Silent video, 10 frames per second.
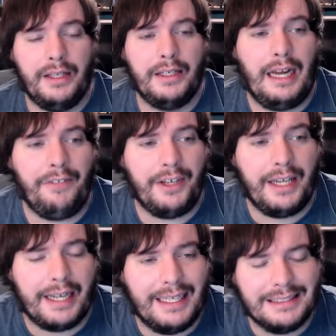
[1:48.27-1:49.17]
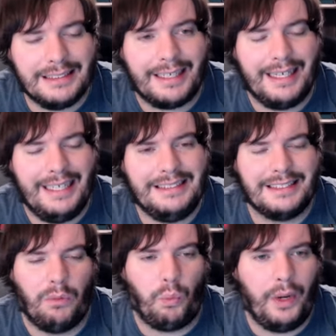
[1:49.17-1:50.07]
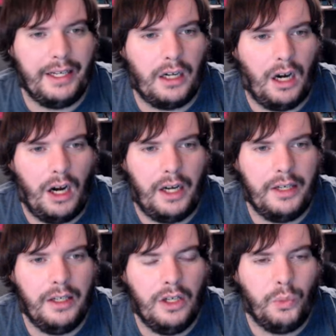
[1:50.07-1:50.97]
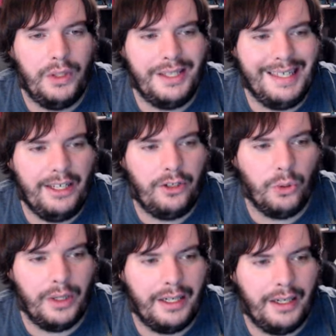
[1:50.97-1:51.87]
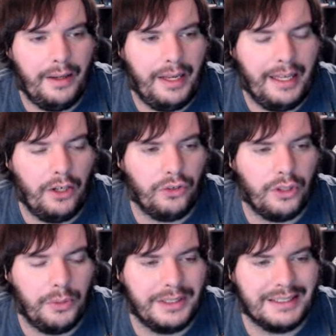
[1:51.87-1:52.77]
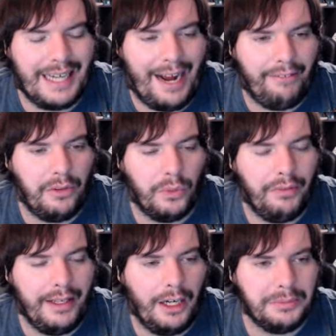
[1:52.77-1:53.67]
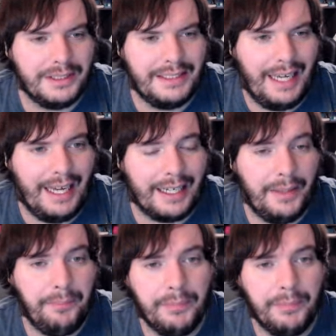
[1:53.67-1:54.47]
Now the deck has like an instant win con with Ygra and also the talent really helps the deck.